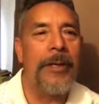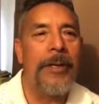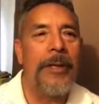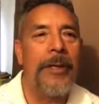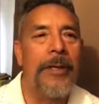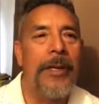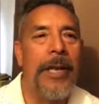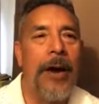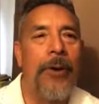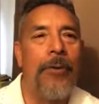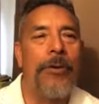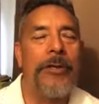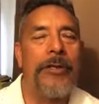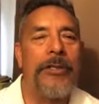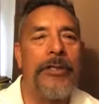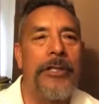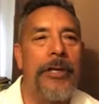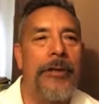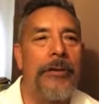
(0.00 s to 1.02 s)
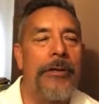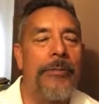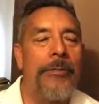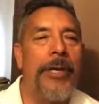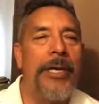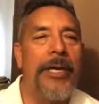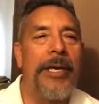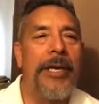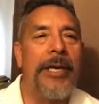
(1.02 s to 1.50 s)
Now with the children
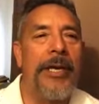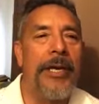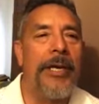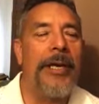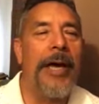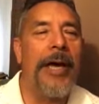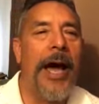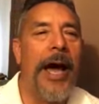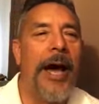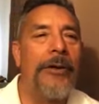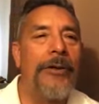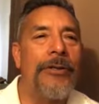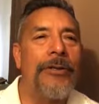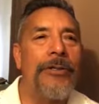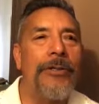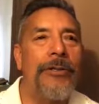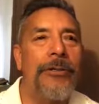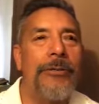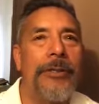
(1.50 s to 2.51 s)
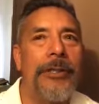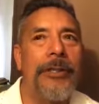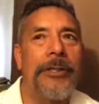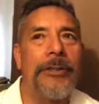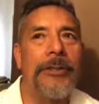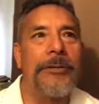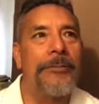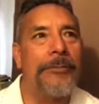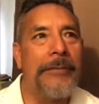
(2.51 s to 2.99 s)
being in-house,
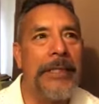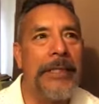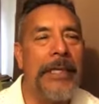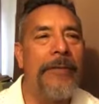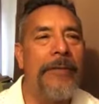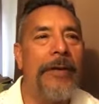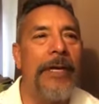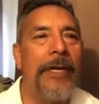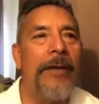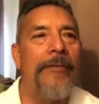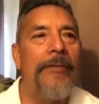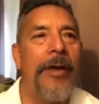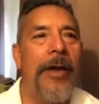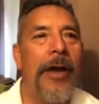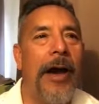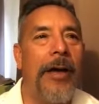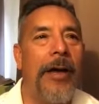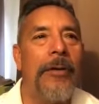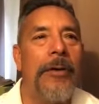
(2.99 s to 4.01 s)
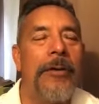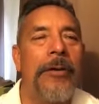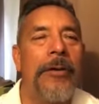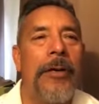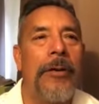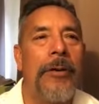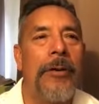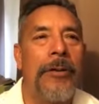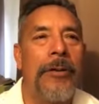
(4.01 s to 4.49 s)
well, even if you had
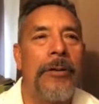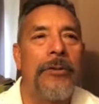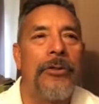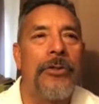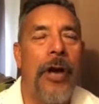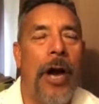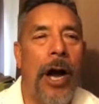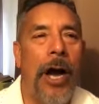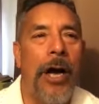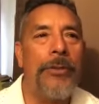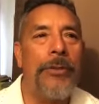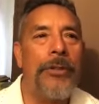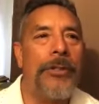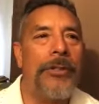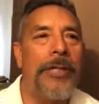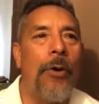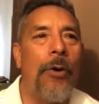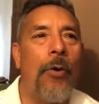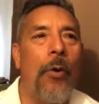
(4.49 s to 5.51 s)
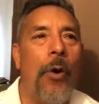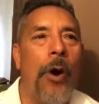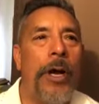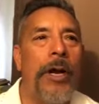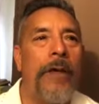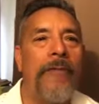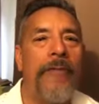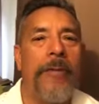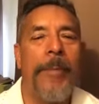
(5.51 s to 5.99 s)
jobs, now
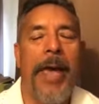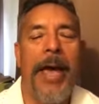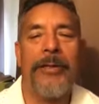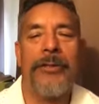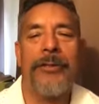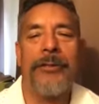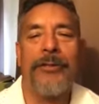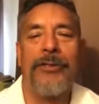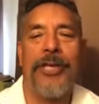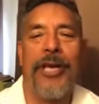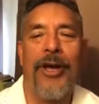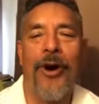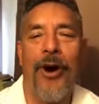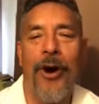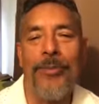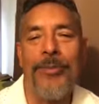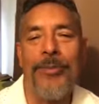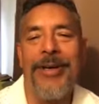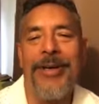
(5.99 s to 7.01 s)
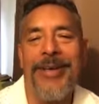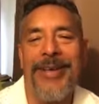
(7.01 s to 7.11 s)
one of them has to stay home.